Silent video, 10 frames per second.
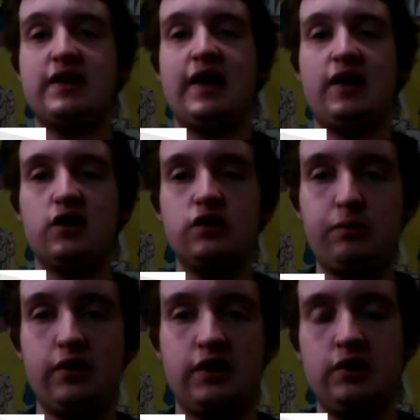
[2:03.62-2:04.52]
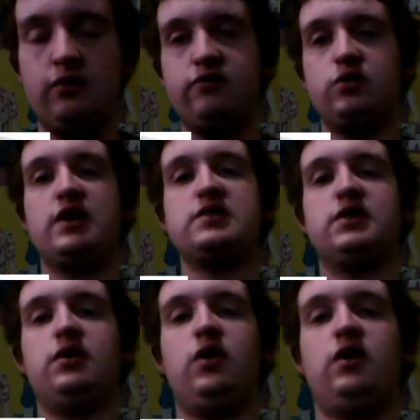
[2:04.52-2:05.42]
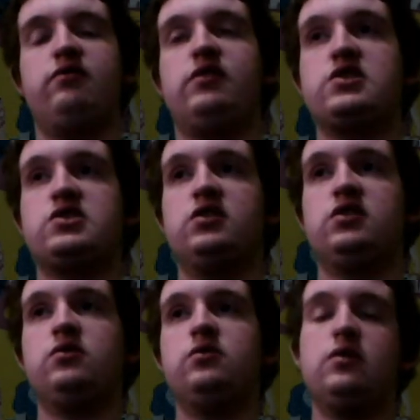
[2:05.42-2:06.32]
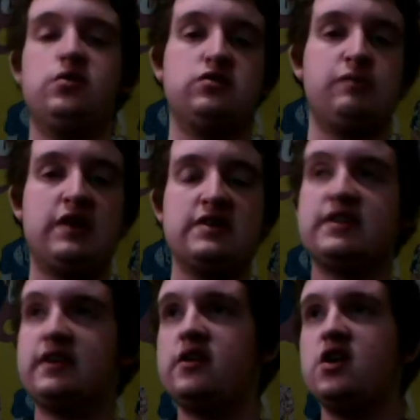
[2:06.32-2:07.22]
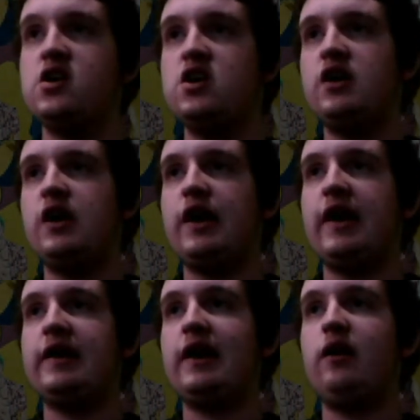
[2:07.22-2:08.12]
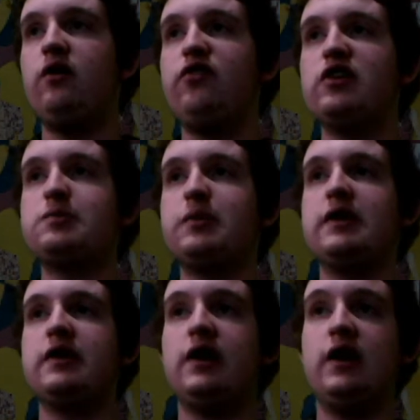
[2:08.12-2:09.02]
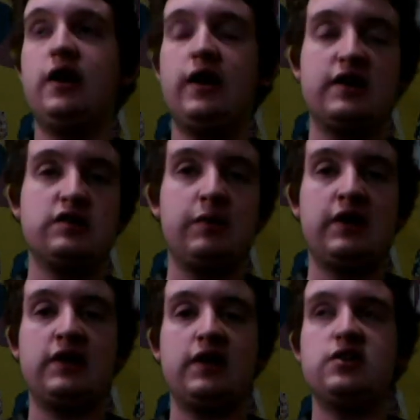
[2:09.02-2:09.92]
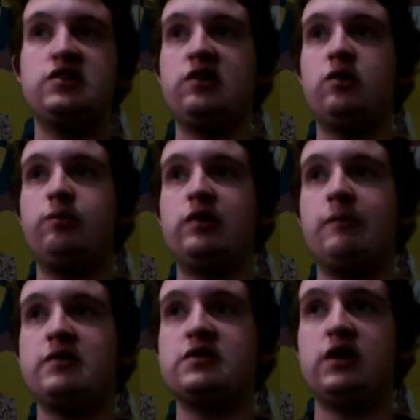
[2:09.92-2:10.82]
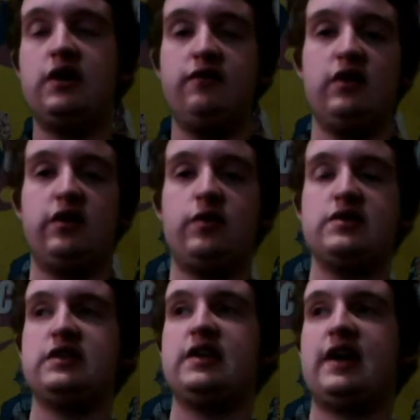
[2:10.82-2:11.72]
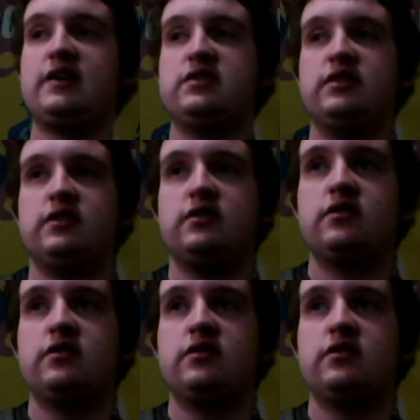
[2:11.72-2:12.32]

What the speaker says: and I got to play, a few days ago, all fresh and new. It was amazing, and I'll first be explaining the general premise of Crazy Taxi.